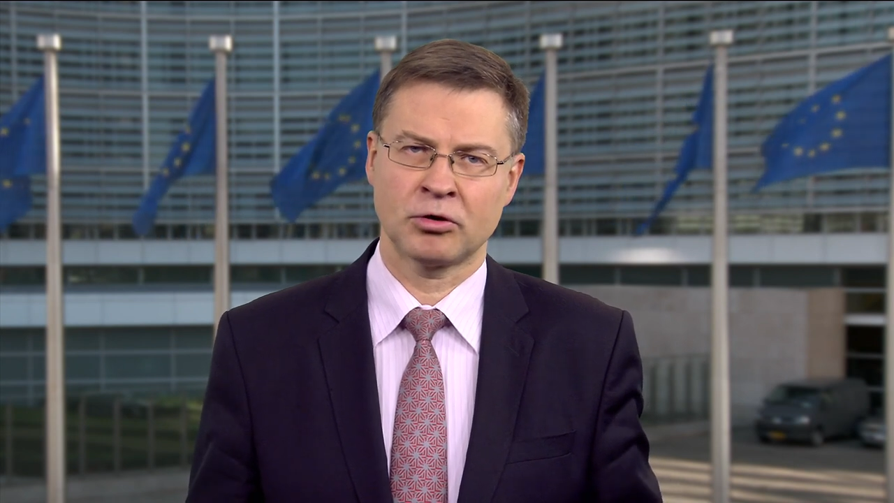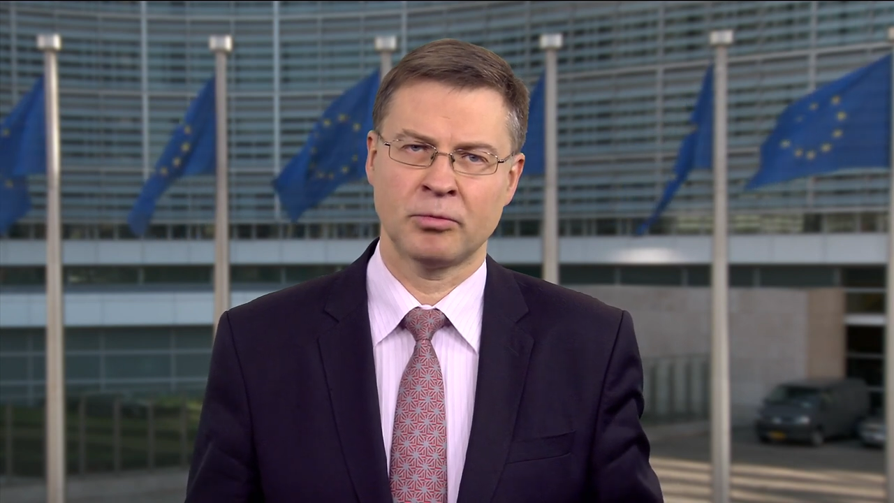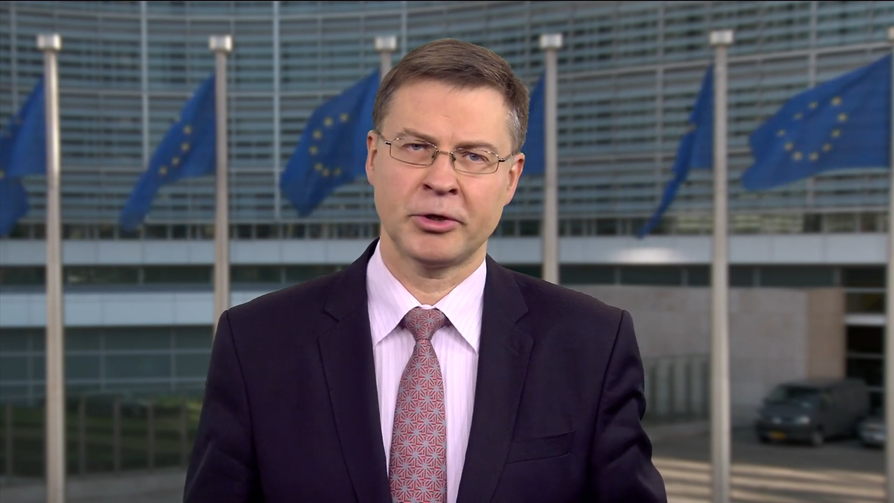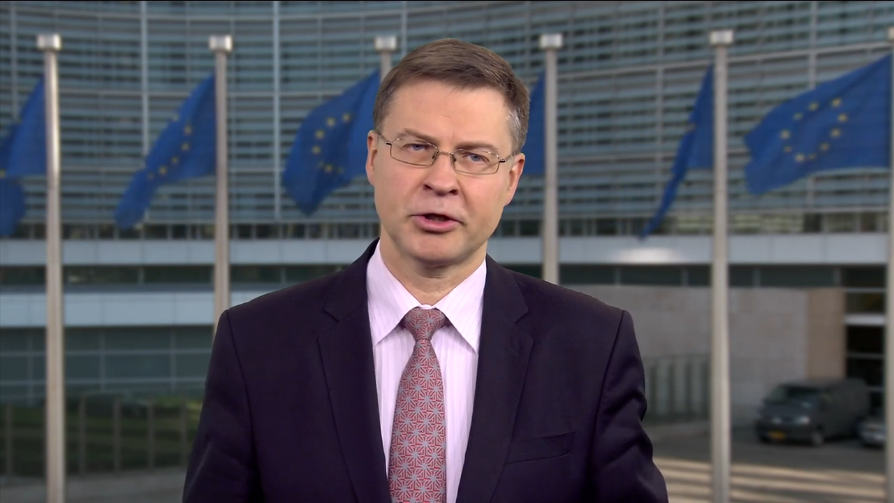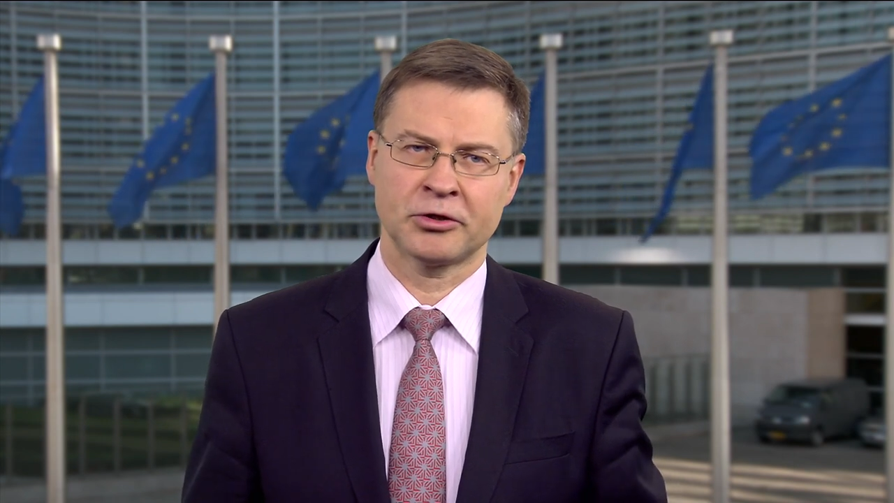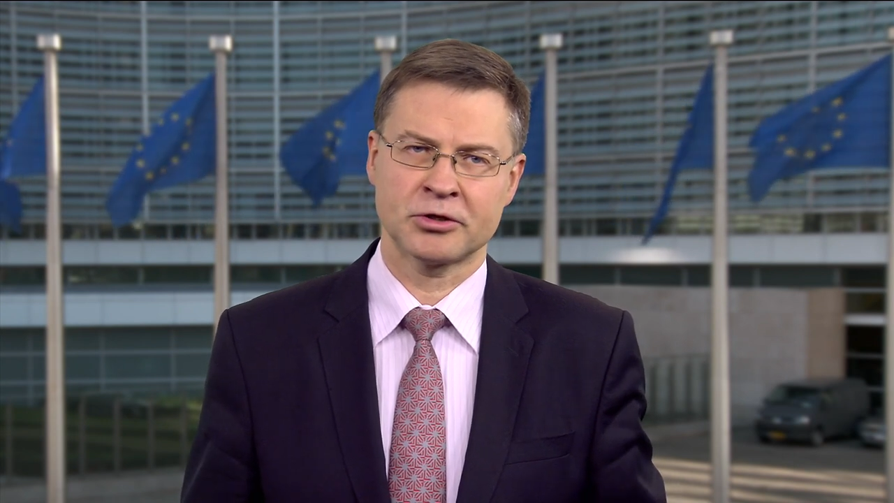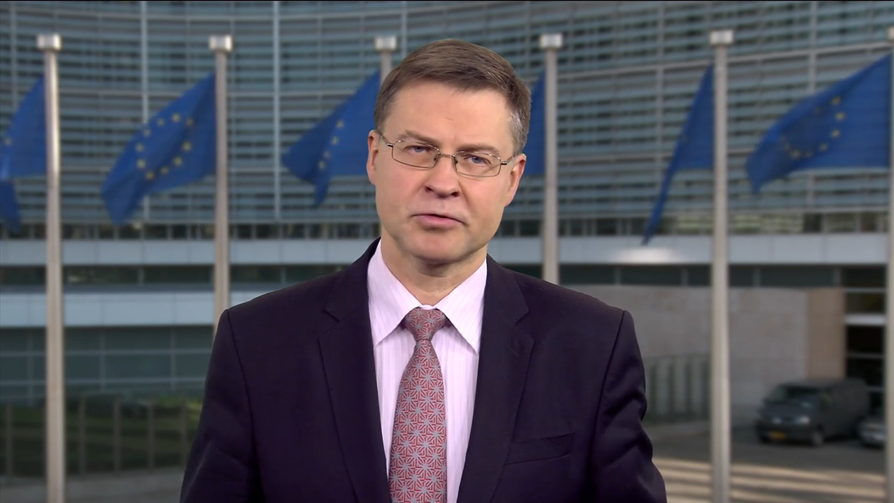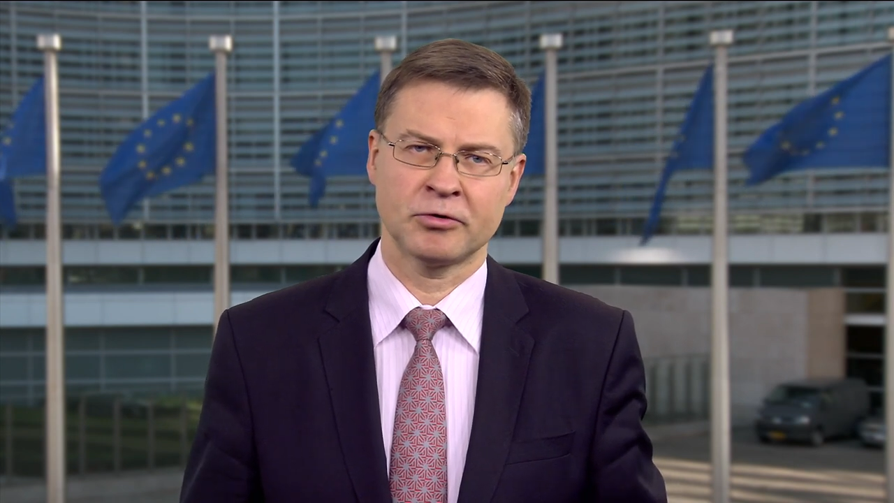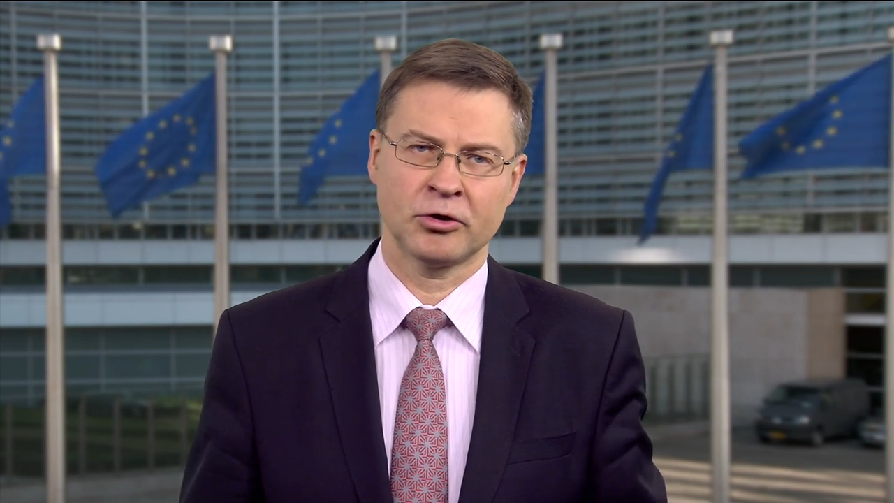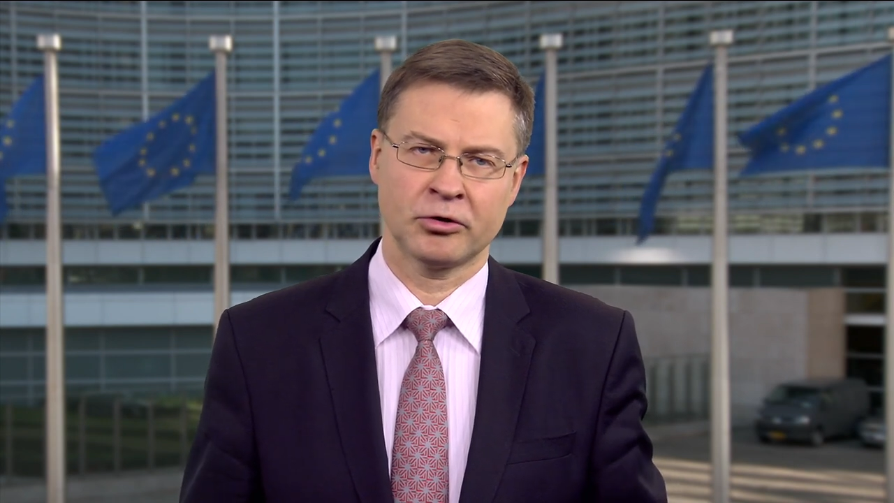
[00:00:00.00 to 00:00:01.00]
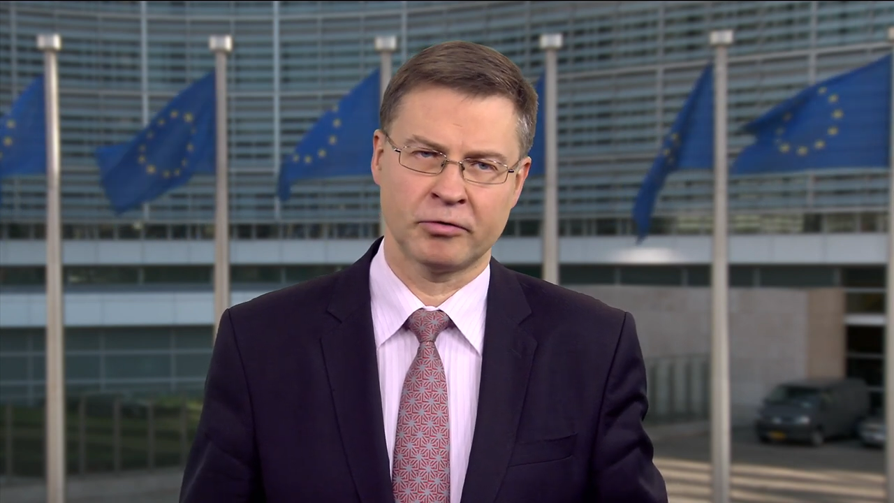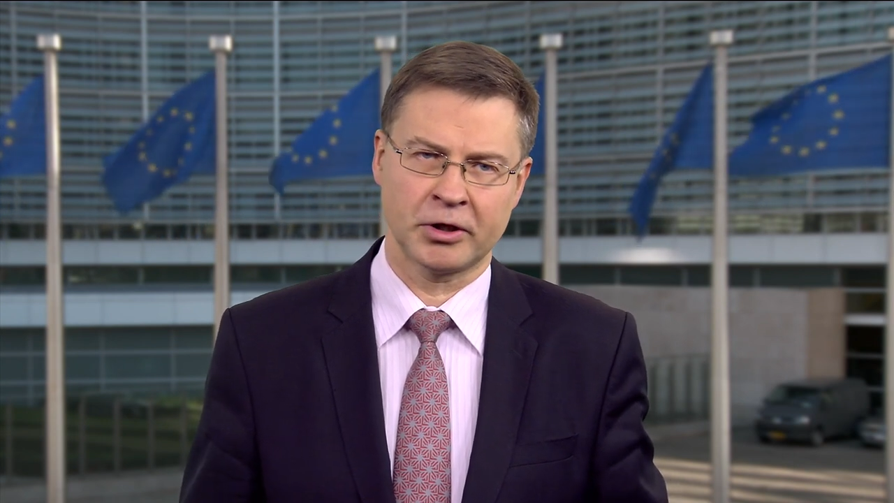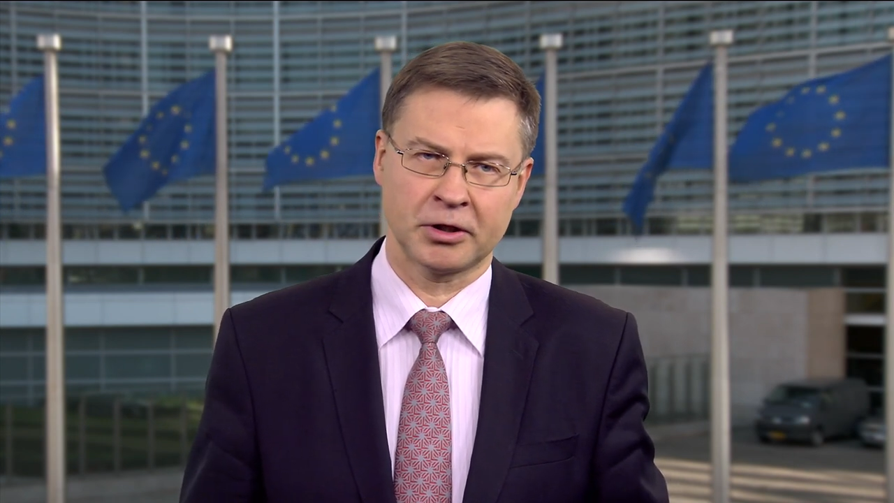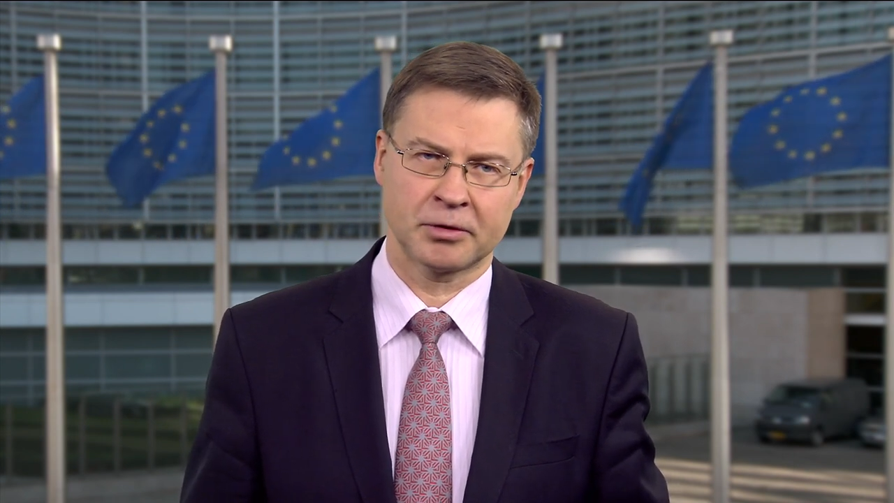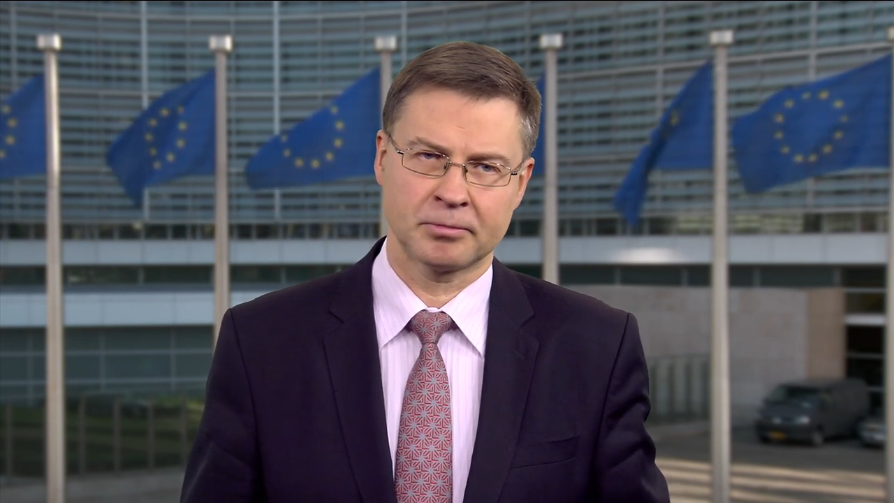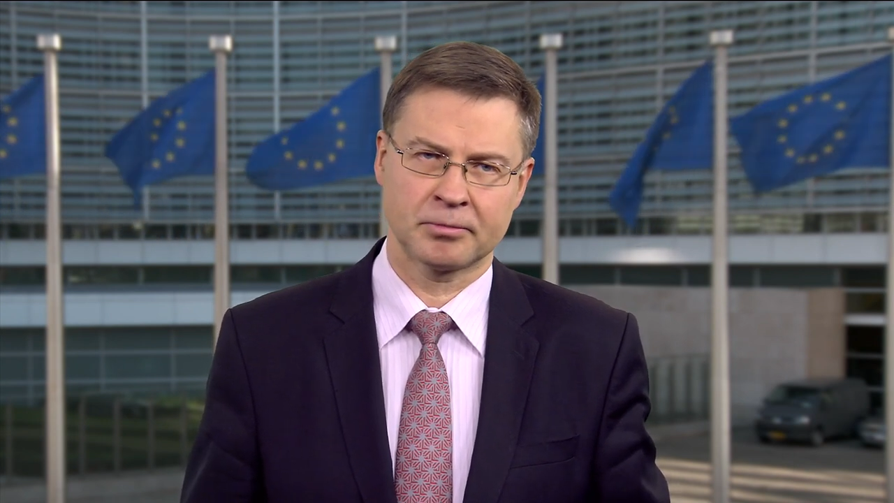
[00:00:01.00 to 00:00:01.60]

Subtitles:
competitors will not wait.